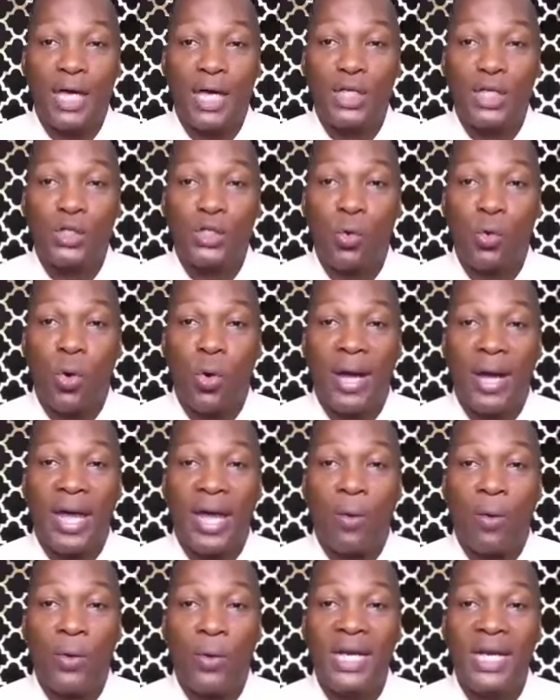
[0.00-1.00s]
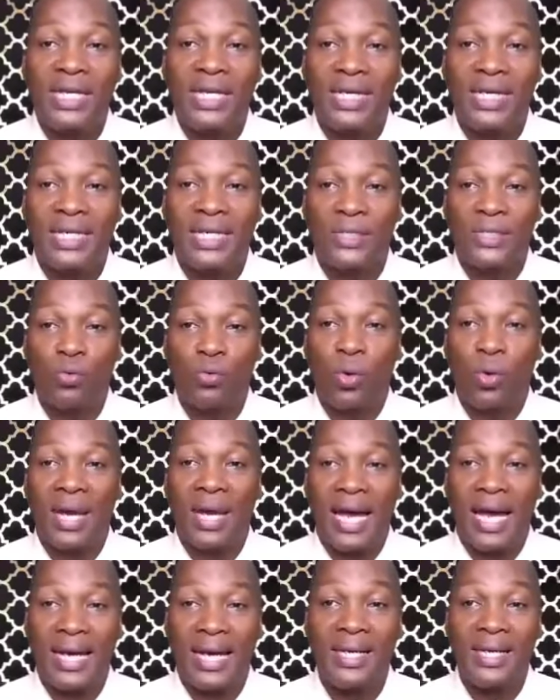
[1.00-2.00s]
show a willingness to
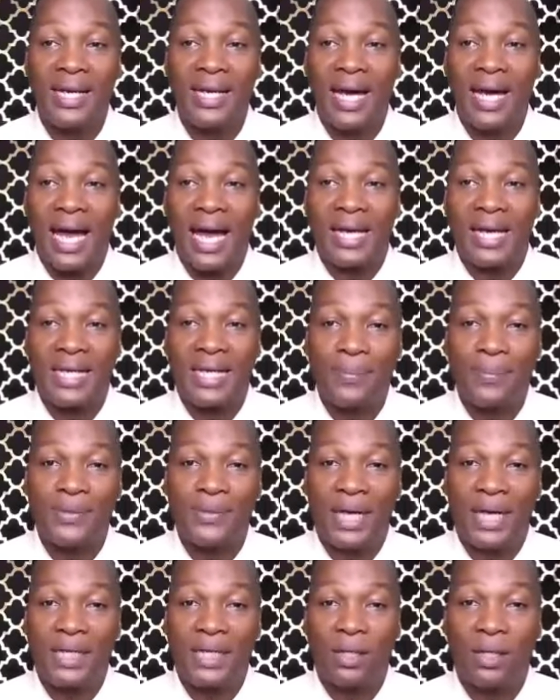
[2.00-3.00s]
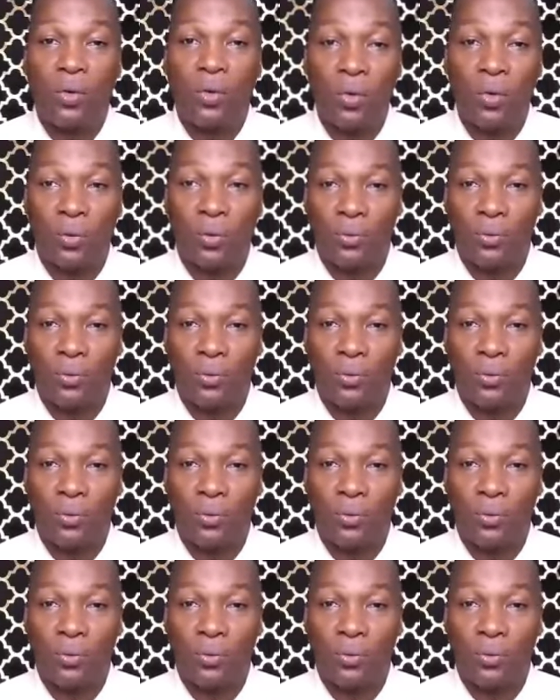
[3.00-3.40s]
learn, adapt, and grow.